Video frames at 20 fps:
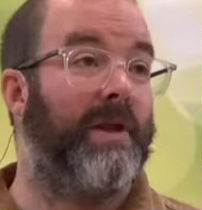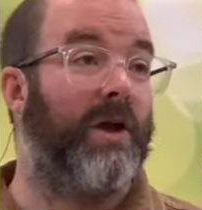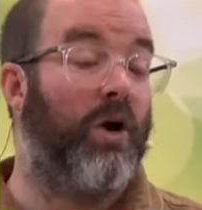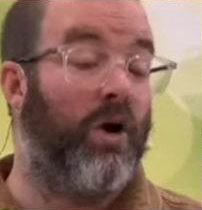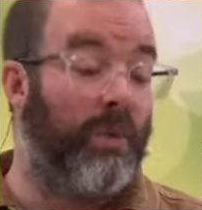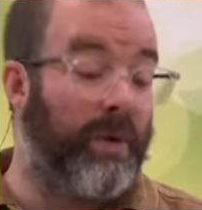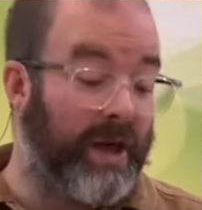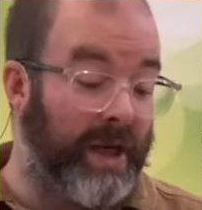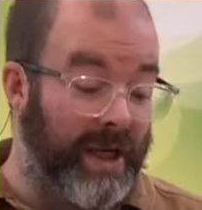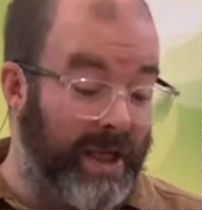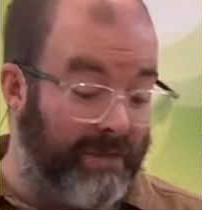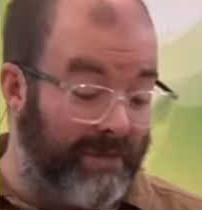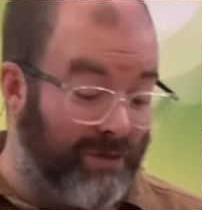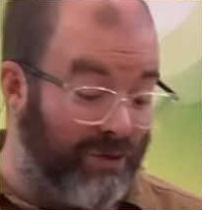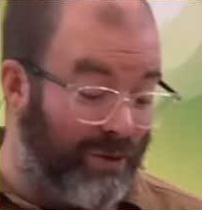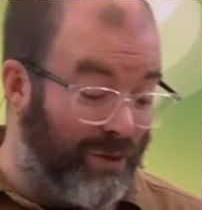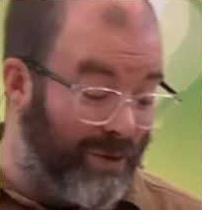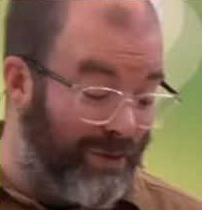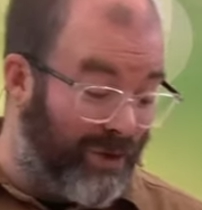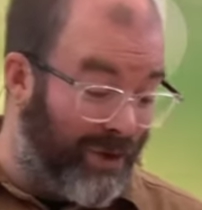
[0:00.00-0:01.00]
Or we can even
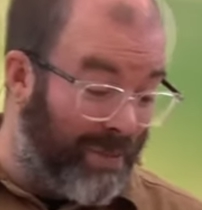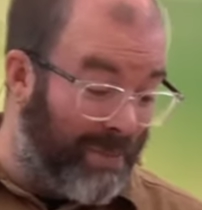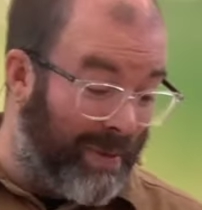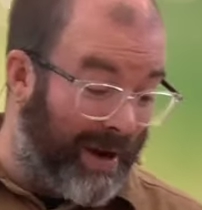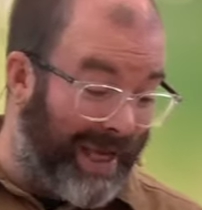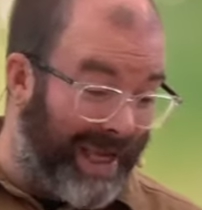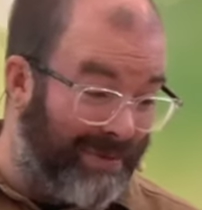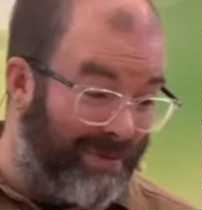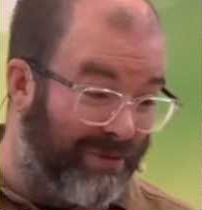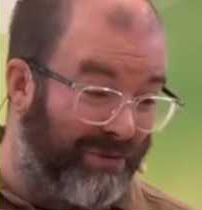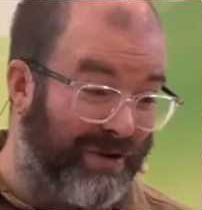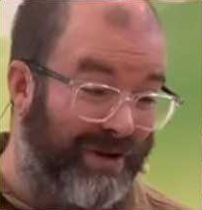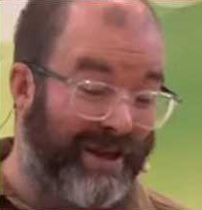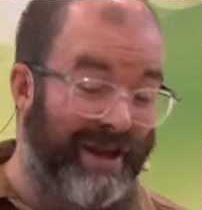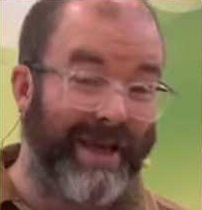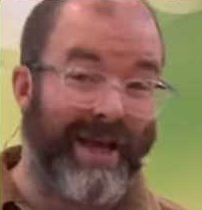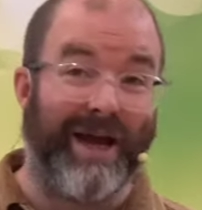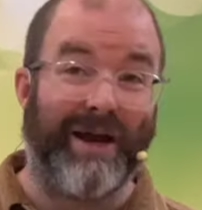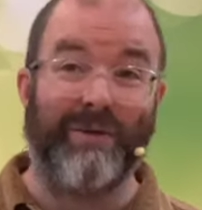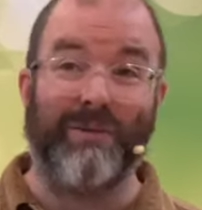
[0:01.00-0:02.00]
do it with our Bible
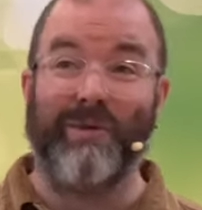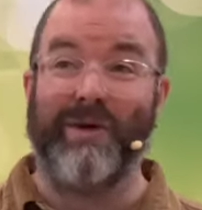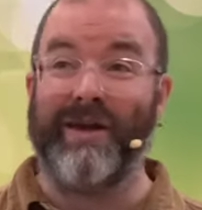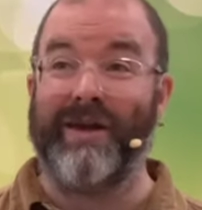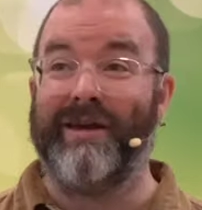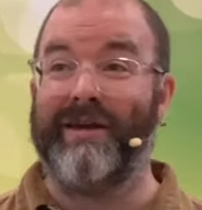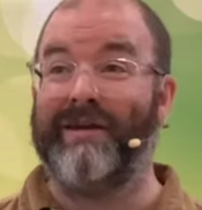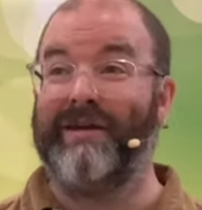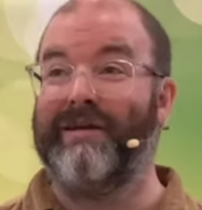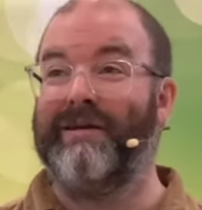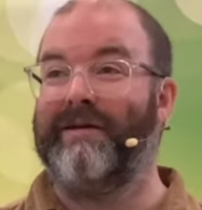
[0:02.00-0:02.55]
reading, can't we?